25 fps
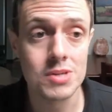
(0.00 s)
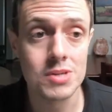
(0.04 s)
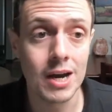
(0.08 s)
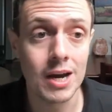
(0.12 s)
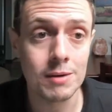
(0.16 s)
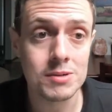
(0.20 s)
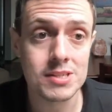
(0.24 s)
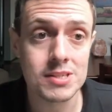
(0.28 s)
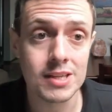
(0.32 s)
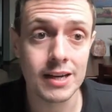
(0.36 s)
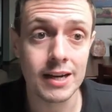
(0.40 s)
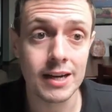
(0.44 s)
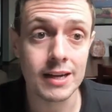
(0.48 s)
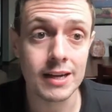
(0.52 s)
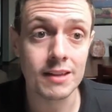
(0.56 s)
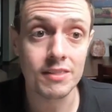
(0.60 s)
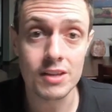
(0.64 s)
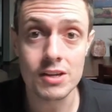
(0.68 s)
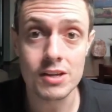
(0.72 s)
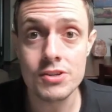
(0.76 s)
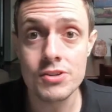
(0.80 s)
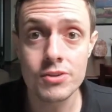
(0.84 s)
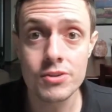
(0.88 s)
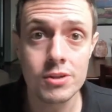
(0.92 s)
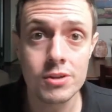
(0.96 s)
I was like,
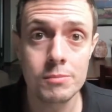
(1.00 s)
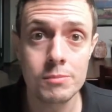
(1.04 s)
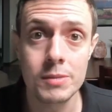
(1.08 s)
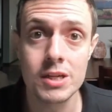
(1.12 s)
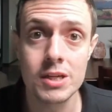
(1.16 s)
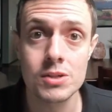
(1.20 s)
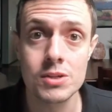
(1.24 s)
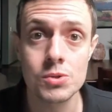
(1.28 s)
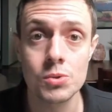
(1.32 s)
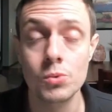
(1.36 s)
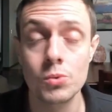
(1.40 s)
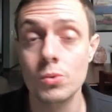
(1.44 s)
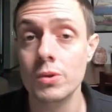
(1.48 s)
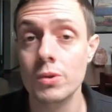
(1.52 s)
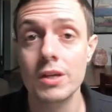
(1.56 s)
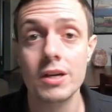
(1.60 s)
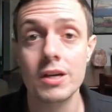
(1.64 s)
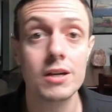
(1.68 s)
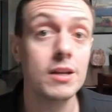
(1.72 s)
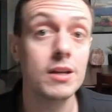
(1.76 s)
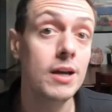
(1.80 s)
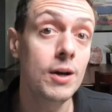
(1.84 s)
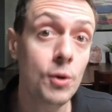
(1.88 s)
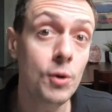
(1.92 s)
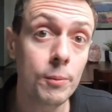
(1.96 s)
this could be a tool that
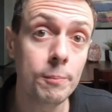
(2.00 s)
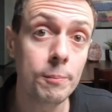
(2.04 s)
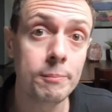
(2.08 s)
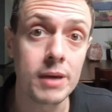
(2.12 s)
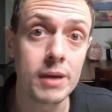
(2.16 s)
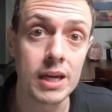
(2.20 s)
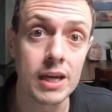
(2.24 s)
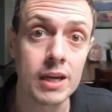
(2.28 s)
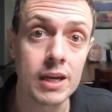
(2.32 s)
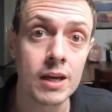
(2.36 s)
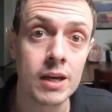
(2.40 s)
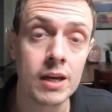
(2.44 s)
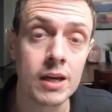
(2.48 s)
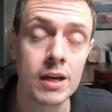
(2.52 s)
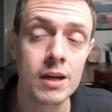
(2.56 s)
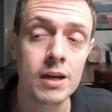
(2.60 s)
could help me.